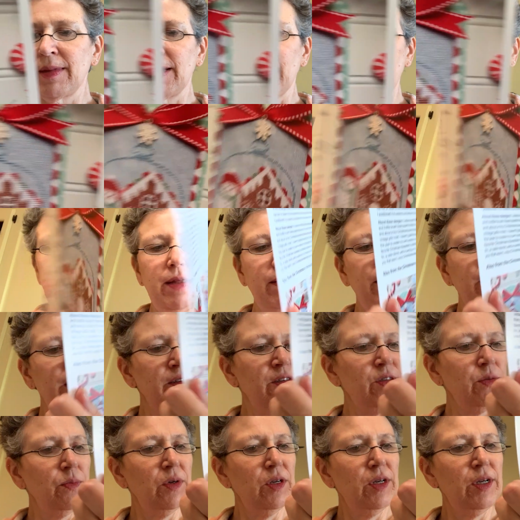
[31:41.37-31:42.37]
then
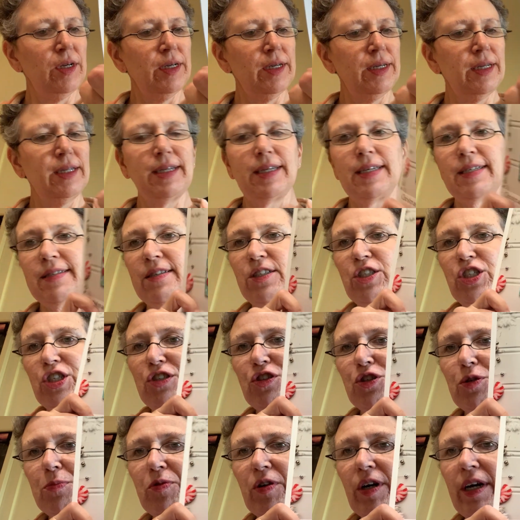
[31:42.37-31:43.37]
this one is
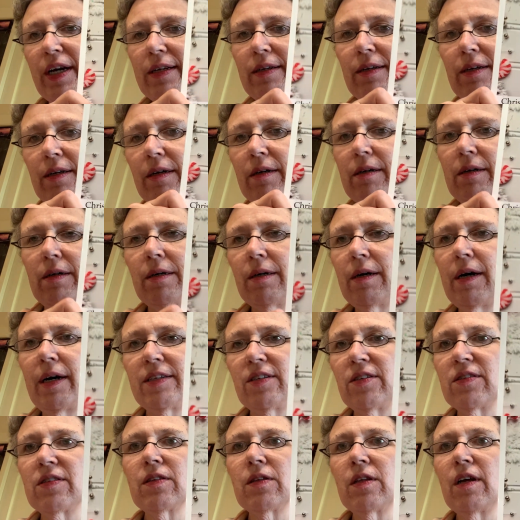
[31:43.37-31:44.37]
gingerbread. I
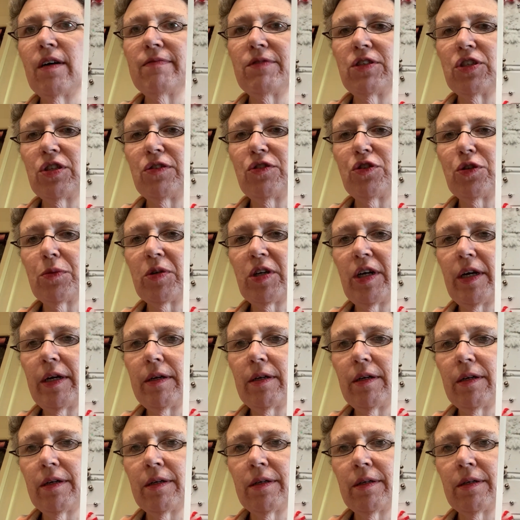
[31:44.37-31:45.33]
just love gingerbread.